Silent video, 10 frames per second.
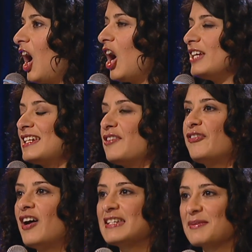I didn't
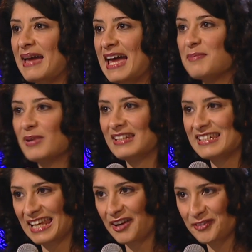find a man, but I
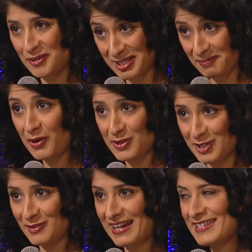did get a few
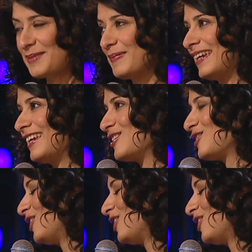samosa recipes,